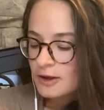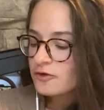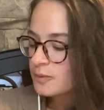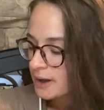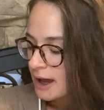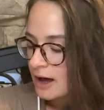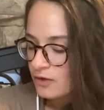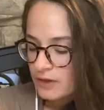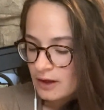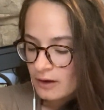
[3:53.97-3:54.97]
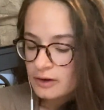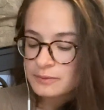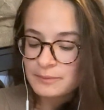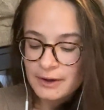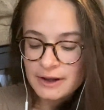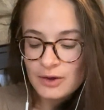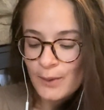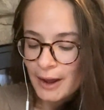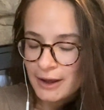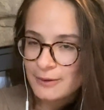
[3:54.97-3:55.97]
from a cow they called Milky
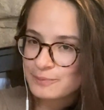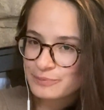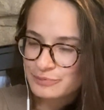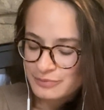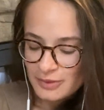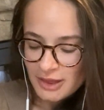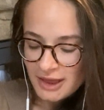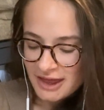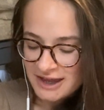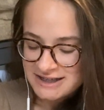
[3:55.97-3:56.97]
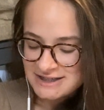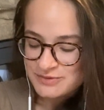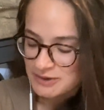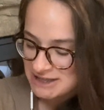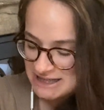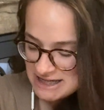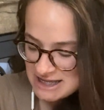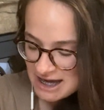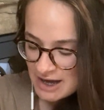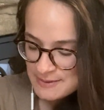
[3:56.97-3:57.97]
White, and one day the
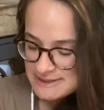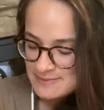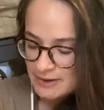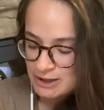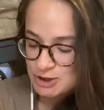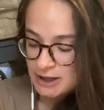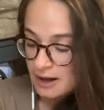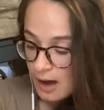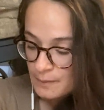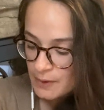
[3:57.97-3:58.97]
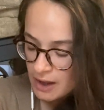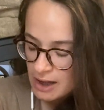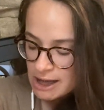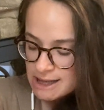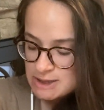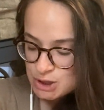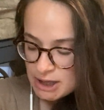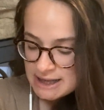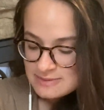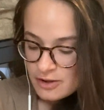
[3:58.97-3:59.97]
cow's milk dried up, so
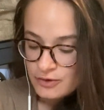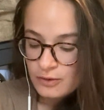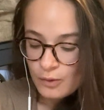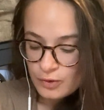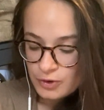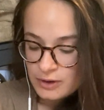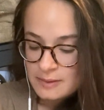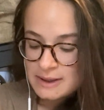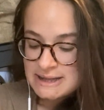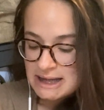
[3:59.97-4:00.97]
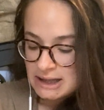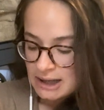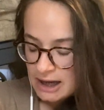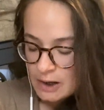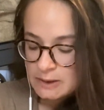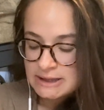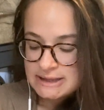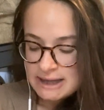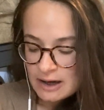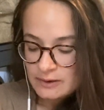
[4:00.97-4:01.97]
Jack's mother ordered him to take the cow into
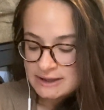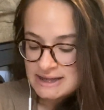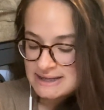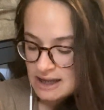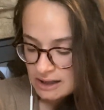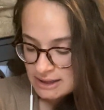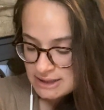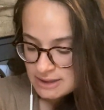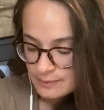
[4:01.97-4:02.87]
town and sell it.